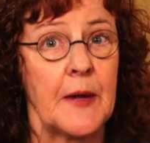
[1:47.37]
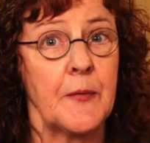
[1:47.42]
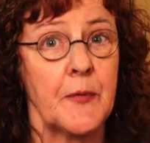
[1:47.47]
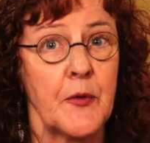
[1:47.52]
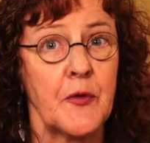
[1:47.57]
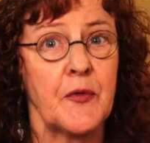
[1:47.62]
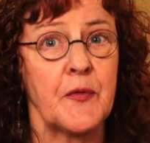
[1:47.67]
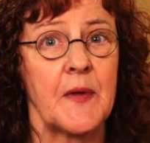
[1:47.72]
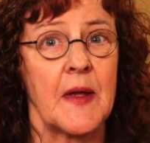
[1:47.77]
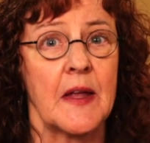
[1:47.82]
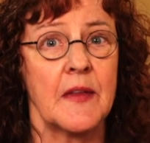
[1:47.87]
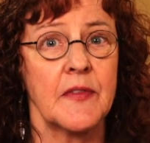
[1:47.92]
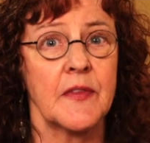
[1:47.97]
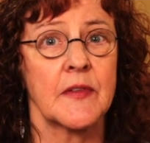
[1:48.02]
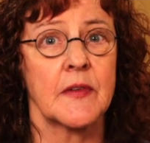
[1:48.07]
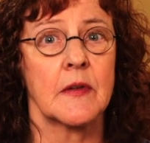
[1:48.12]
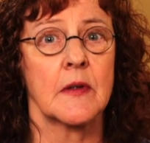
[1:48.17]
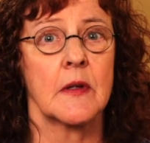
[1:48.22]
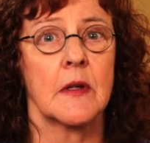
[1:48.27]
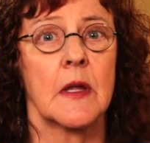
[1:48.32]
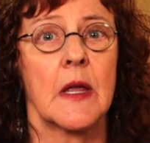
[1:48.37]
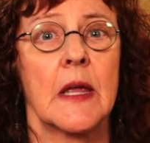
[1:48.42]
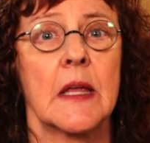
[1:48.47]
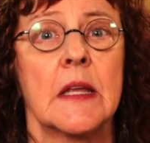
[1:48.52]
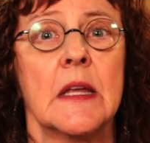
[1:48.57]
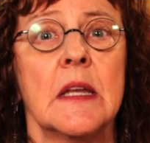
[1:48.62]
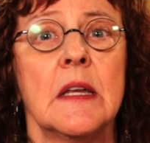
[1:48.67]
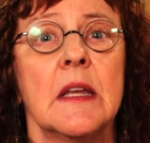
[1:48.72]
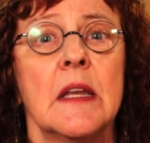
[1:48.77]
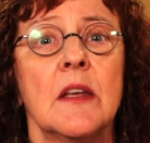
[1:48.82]
out those vents, and
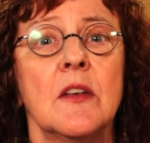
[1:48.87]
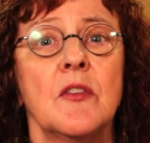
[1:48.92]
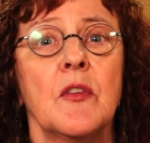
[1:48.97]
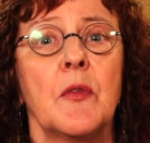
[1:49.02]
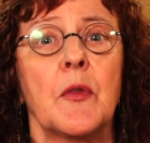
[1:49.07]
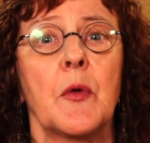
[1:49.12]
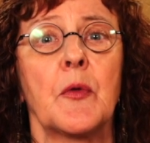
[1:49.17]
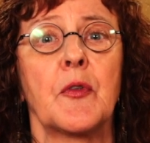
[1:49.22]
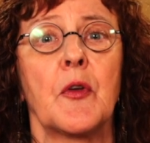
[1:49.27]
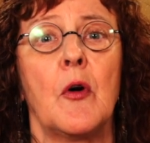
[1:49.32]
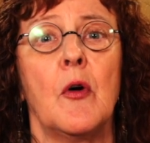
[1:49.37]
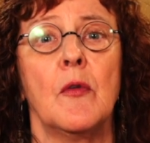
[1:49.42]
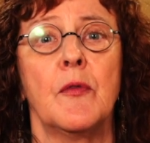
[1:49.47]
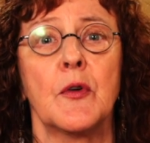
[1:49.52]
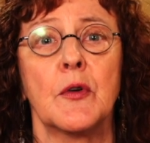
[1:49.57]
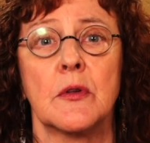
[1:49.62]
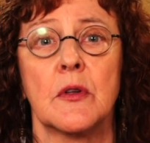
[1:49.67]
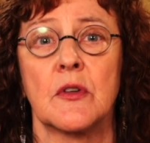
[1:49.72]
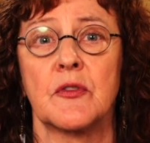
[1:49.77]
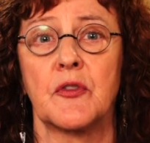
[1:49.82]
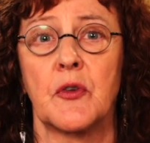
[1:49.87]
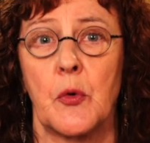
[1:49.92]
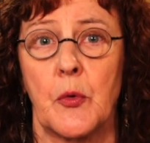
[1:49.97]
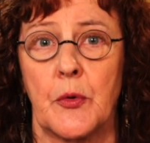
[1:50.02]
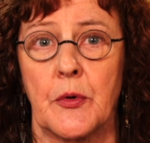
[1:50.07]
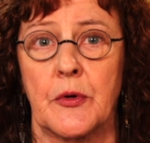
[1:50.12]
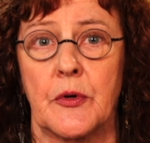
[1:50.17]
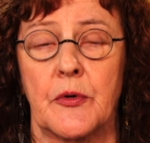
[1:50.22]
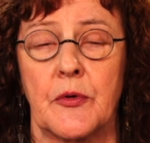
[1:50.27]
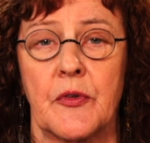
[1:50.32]
get into those overlooked
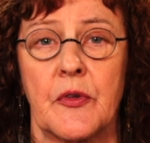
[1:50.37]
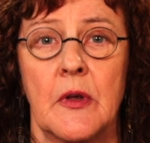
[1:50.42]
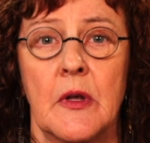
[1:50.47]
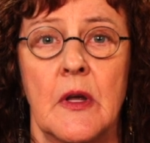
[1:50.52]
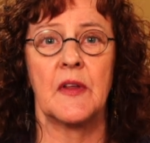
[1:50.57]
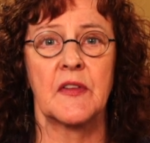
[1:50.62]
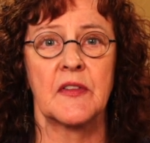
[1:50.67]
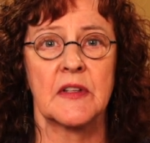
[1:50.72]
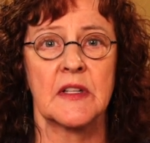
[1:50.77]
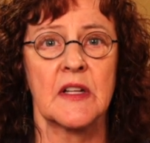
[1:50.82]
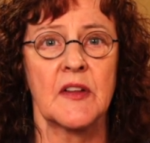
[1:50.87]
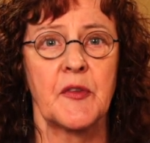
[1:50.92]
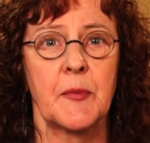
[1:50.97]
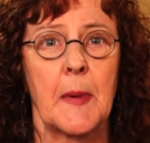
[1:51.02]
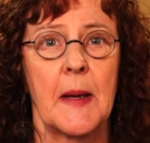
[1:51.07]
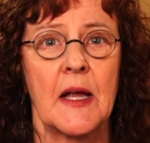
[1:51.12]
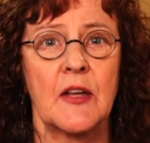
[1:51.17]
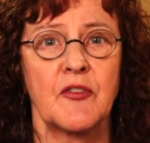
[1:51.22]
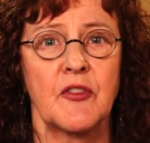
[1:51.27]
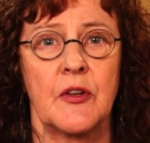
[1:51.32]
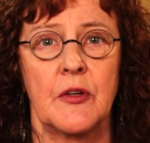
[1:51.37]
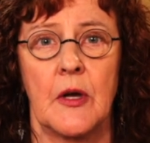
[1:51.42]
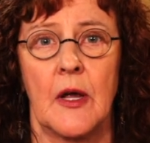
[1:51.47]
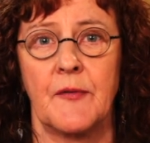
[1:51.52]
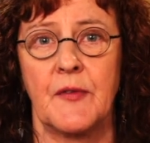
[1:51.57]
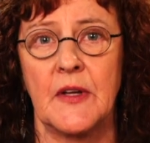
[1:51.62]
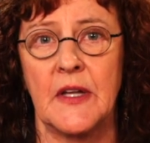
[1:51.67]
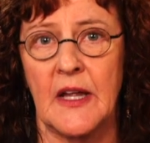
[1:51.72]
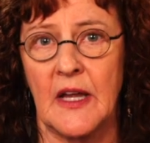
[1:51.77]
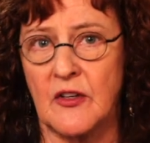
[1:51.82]
corners. These little spots can
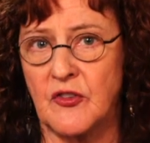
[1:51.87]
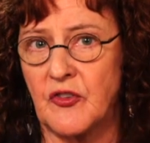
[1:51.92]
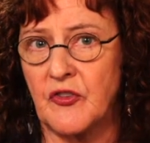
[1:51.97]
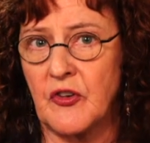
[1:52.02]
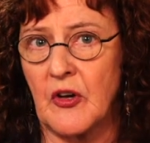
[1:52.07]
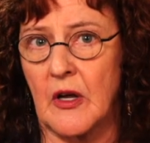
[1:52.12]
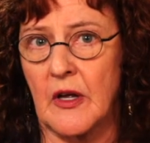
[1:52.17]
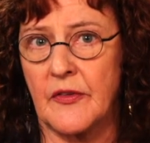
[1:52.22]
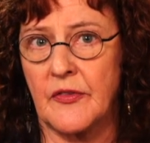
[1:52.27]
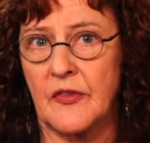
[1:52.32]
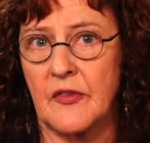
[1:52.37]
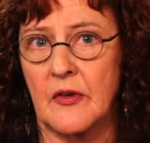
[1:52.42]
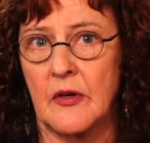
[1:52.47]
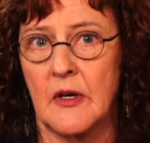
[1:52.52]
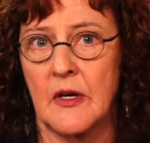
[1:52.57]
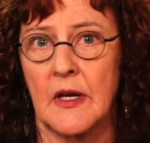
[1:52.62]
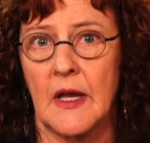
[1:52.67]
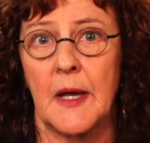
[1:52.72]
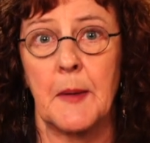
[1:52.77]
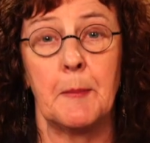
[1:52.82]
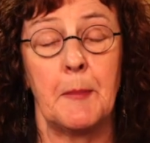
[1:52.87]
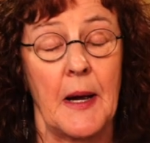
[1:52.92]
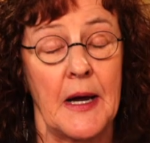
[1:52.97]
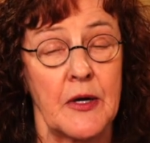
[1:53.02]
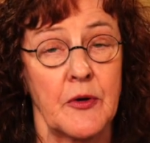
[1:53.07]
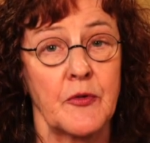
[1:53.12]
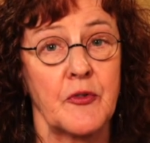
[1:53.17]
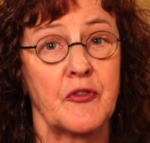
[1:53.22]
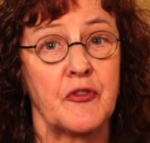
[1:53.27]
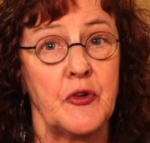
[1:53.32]
often catch dust, and
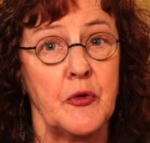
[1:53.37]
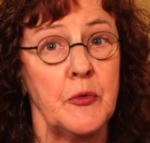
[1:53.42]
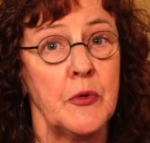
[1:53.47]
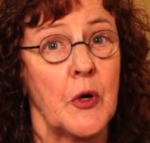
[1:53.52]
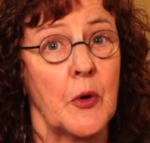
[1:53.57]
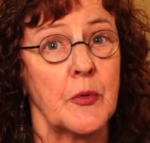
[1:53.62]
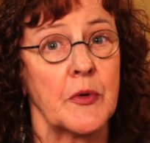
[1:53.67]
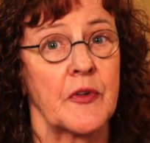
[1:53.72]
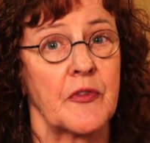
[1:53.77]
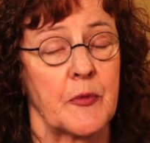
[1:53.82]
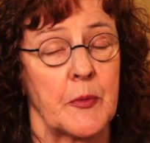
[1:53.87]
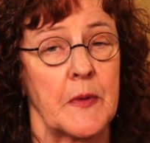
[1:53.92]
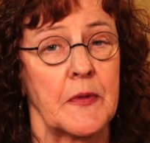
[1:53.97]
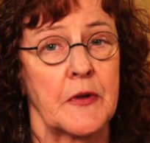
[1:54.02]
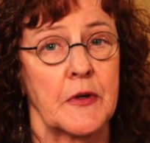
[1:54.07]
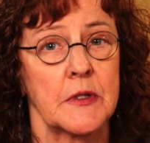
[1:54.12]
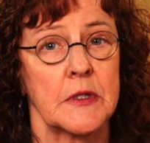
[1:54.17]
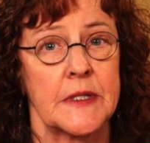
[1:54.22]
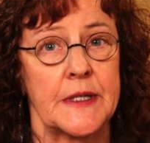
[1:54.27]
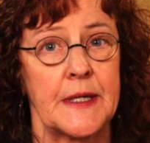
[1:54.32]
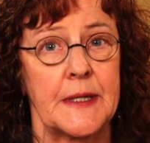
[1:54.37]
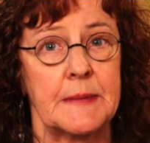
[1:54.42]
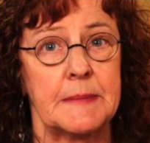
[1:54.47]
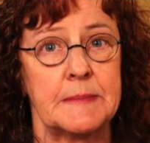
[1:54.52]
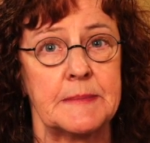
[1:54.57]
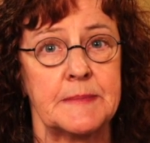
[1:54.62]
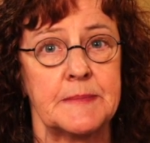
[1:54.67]
buyers do notice when they're clean.